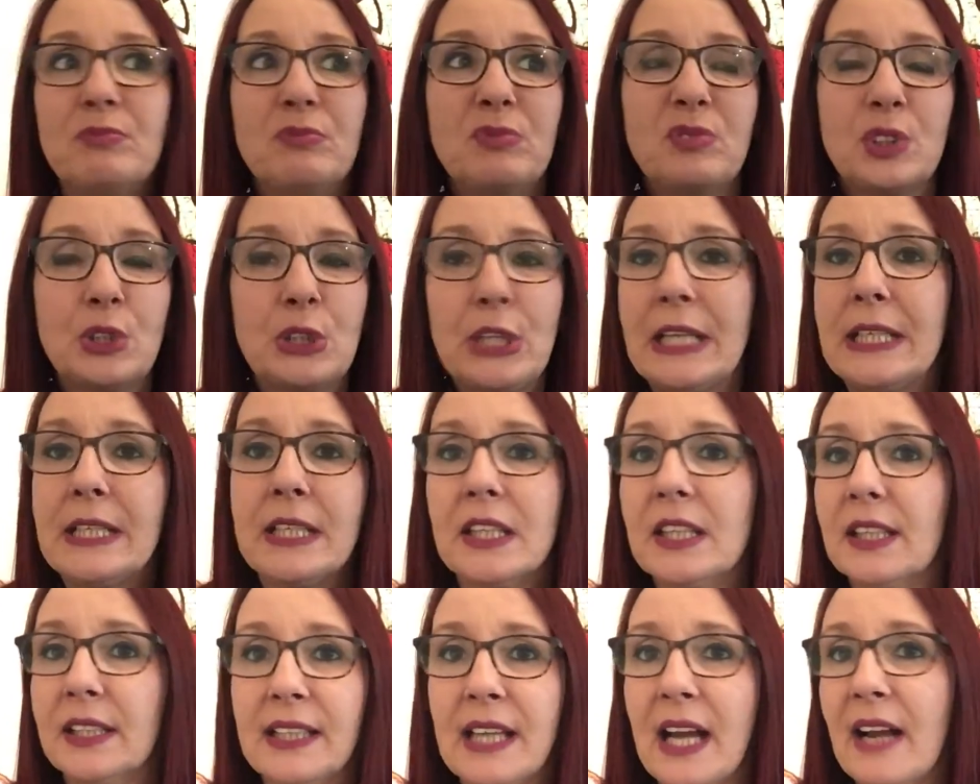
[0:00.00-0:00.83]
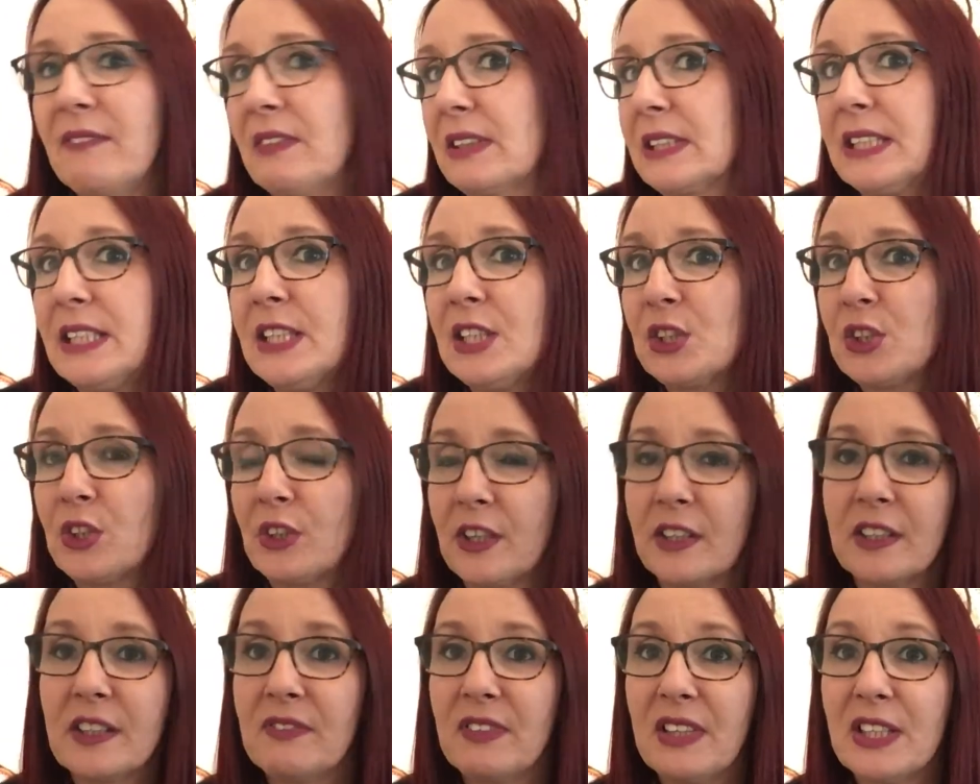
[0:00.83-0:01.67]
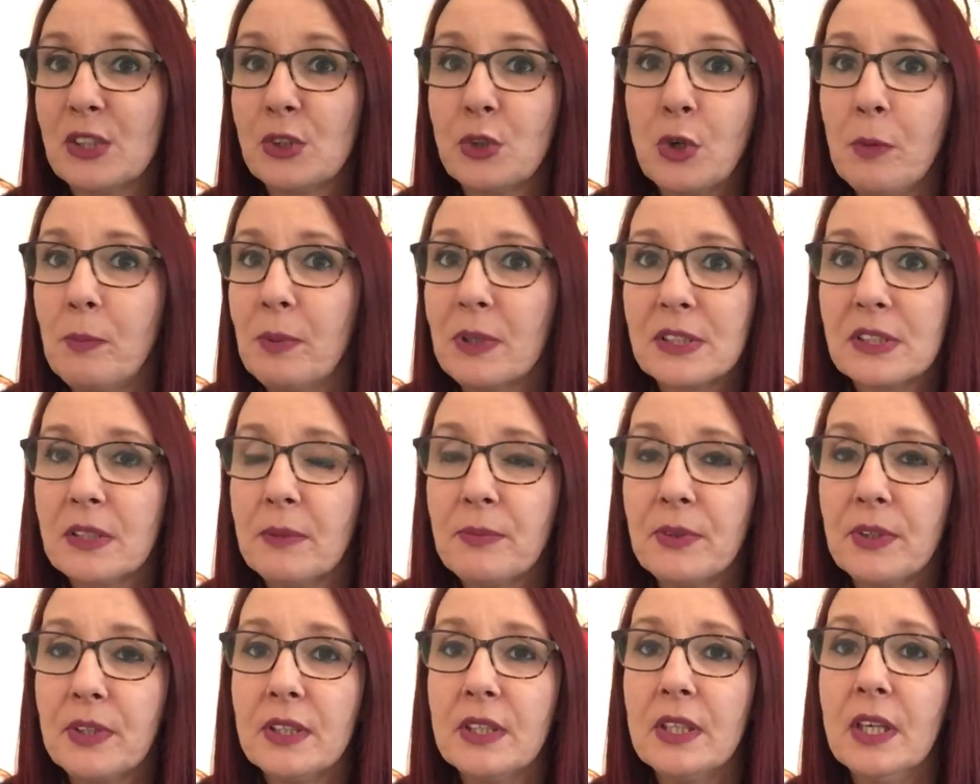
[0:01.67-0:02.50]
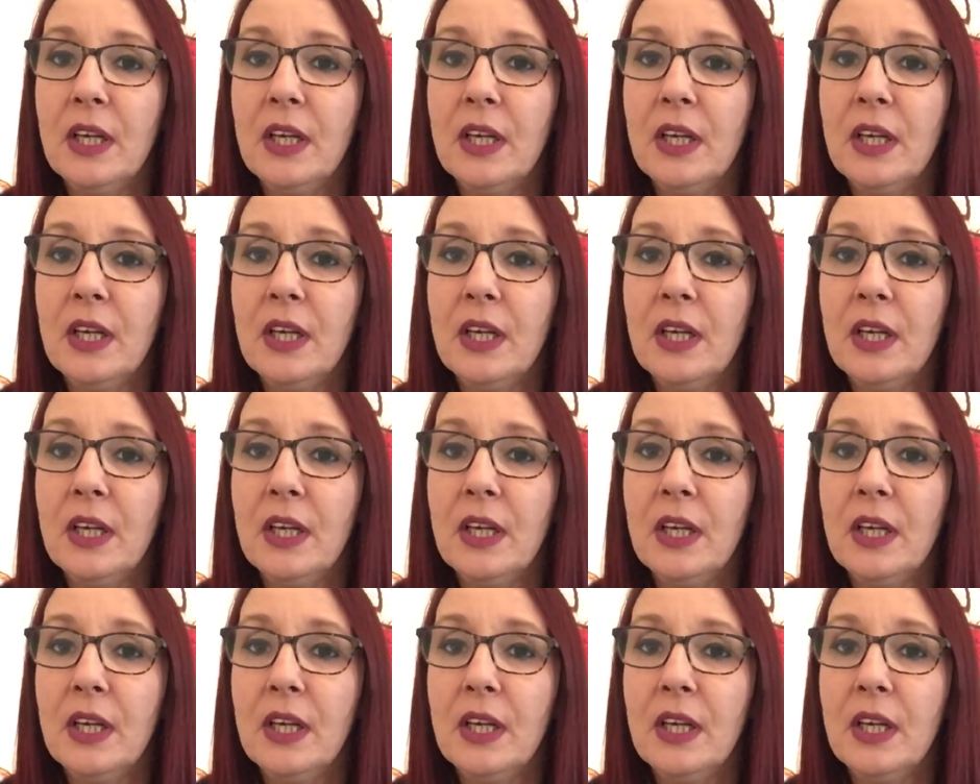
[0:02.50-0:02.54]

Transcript: generally have a t-shirt or a vest top or something